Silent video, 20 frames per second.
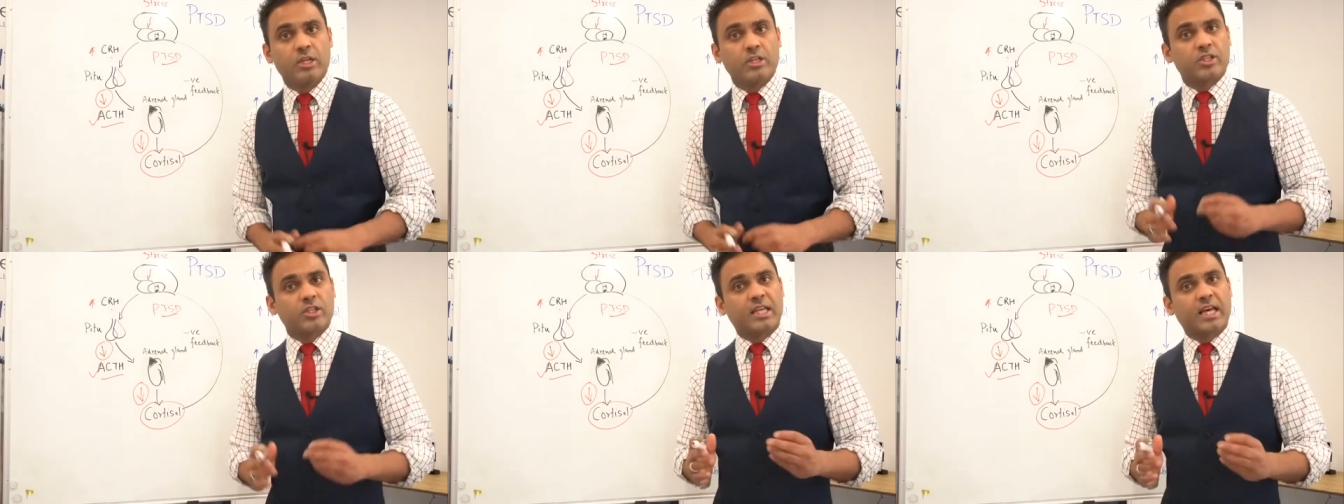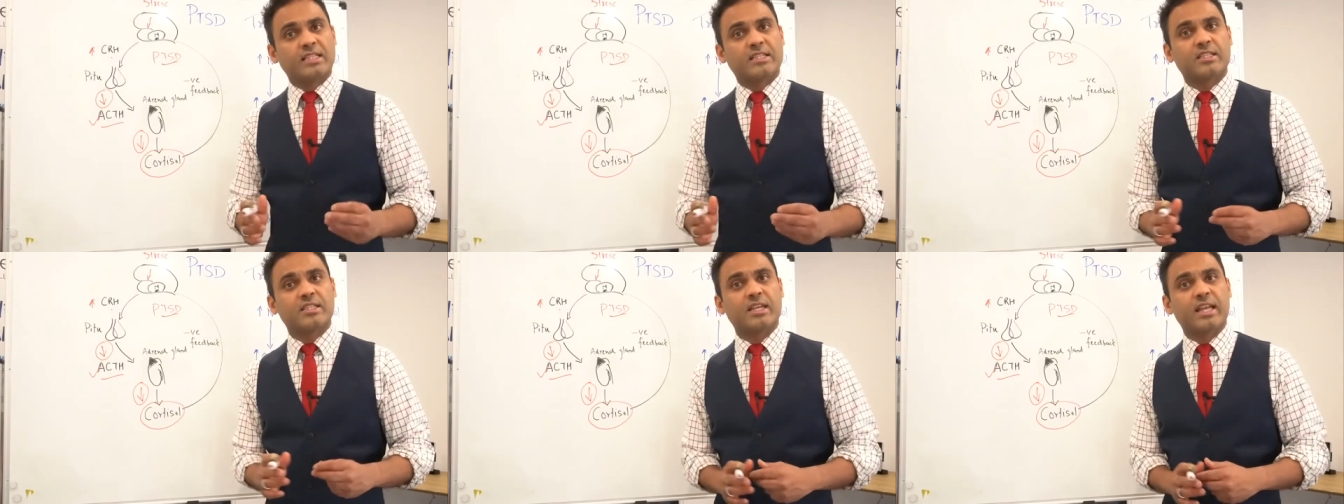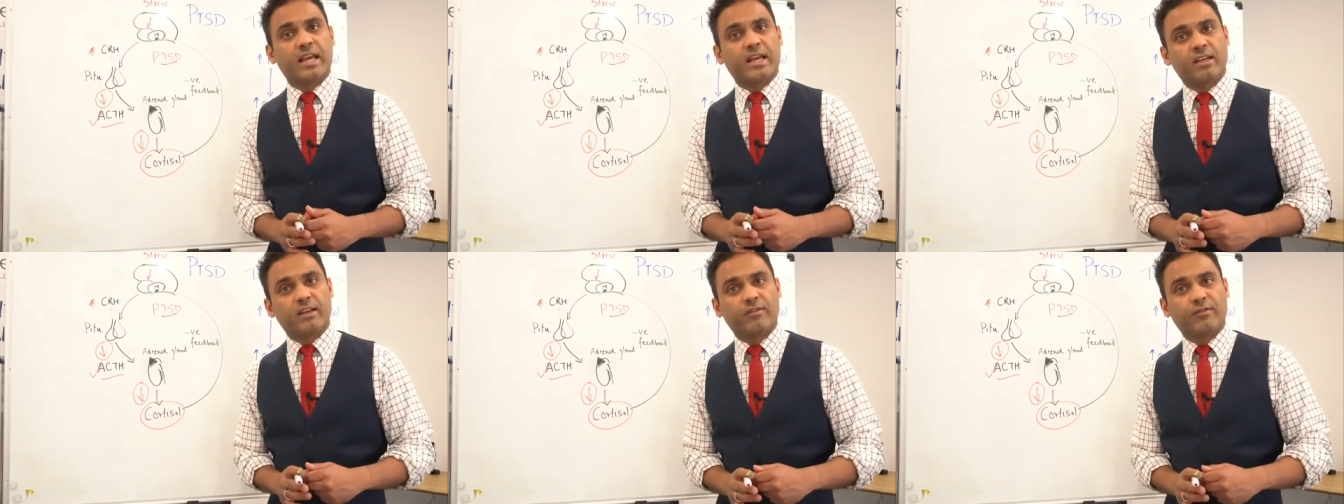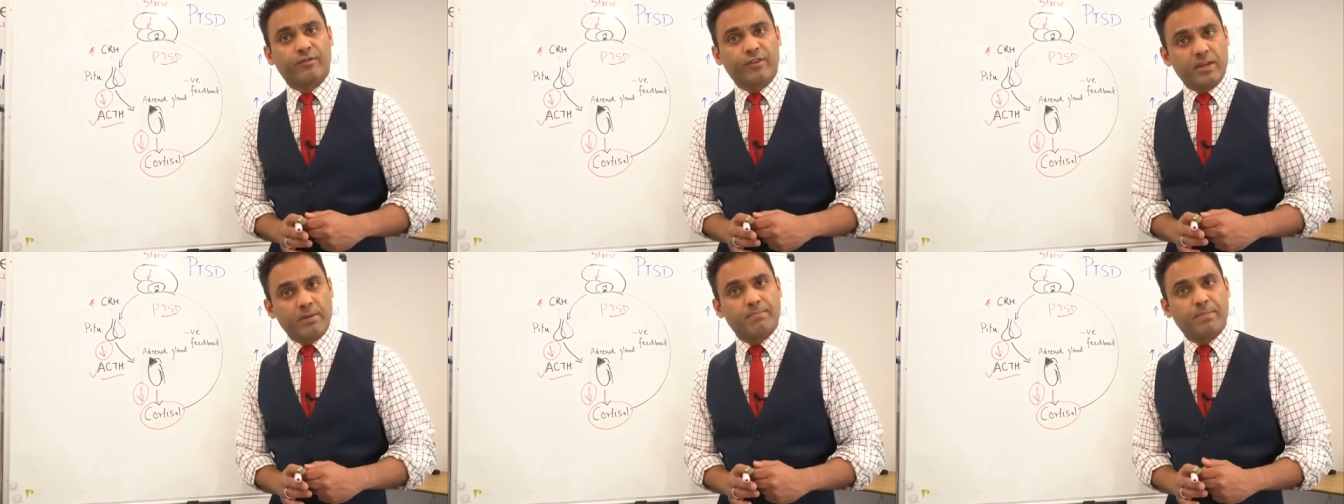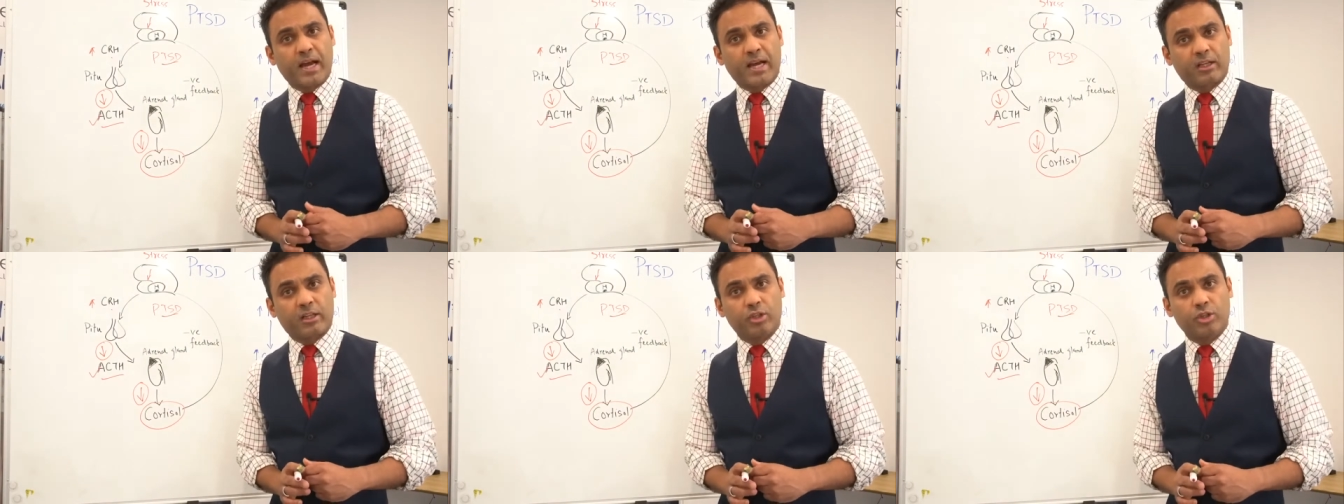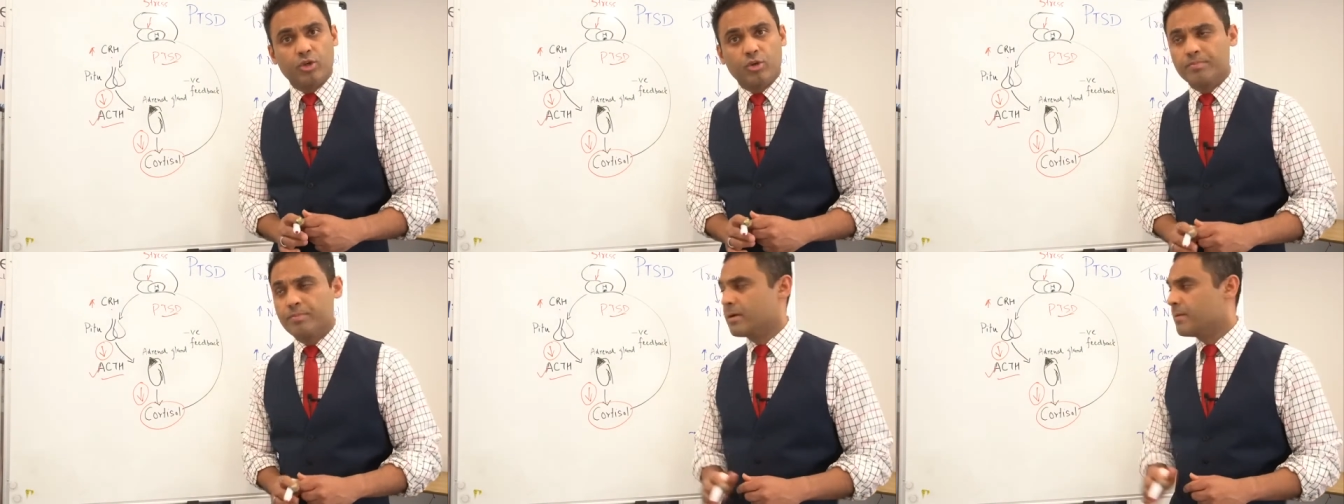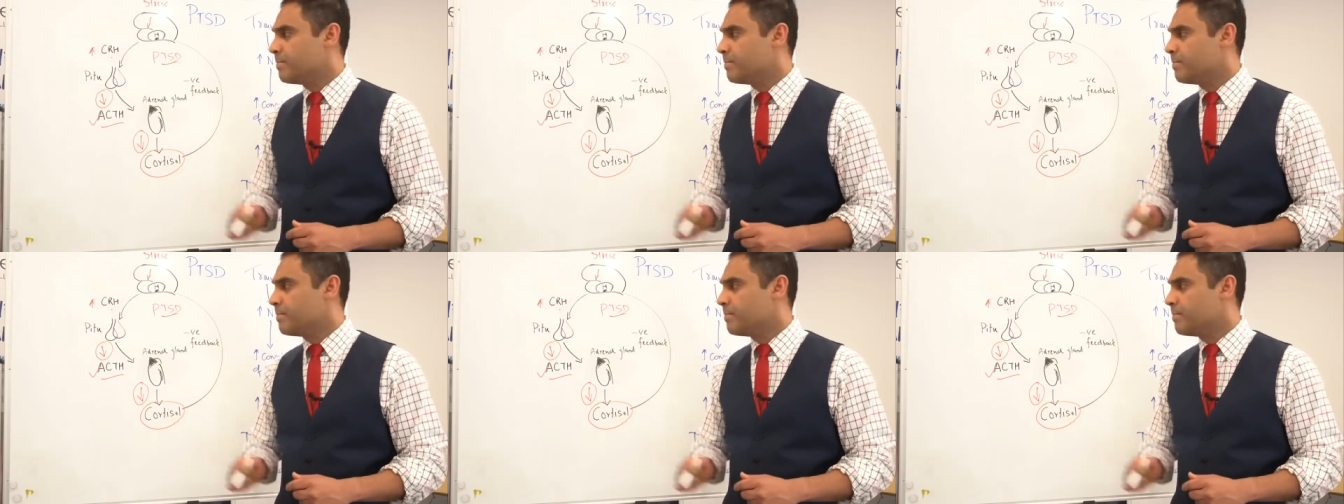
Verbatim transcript: So that's the negative feedback loop.